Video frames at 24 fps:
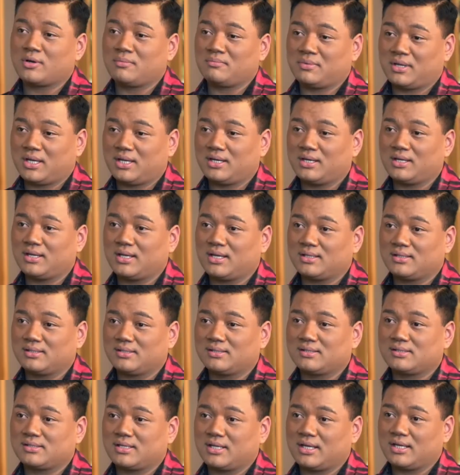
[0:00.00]
I'm heading at
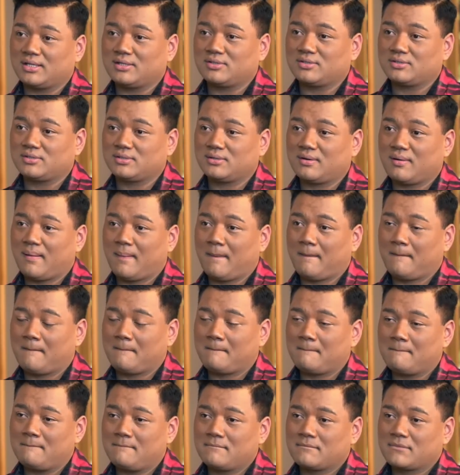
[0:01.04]
this stage.
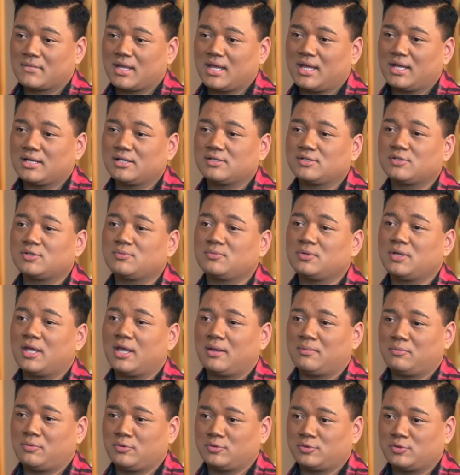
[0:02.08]
And to be
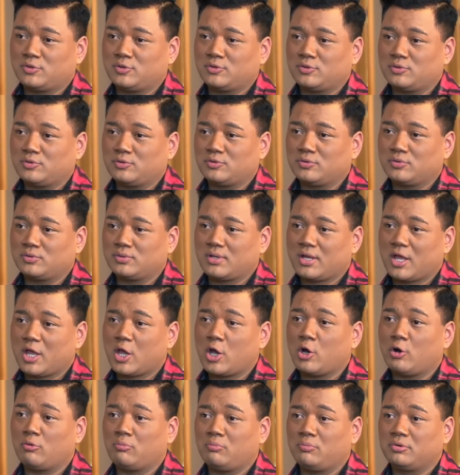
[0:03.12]
able to
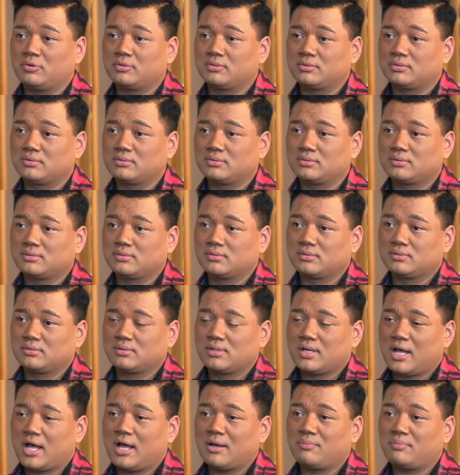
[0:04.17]
help
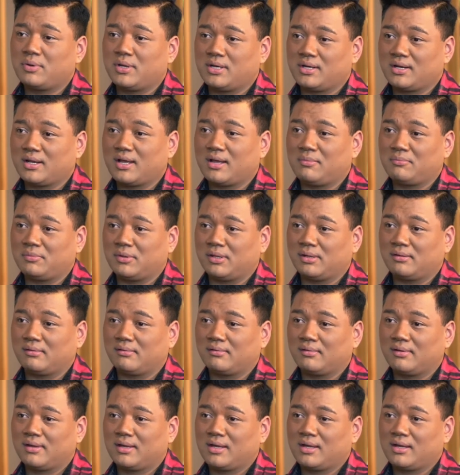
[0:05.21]
up and coming
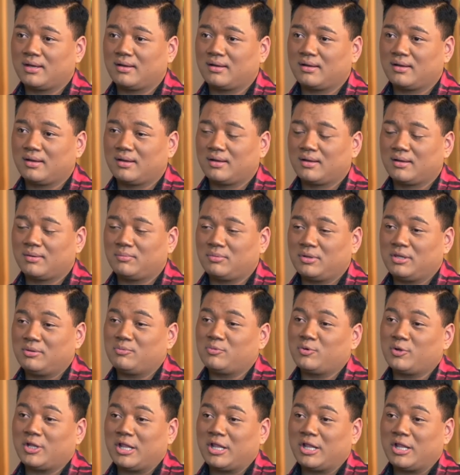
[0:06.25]
people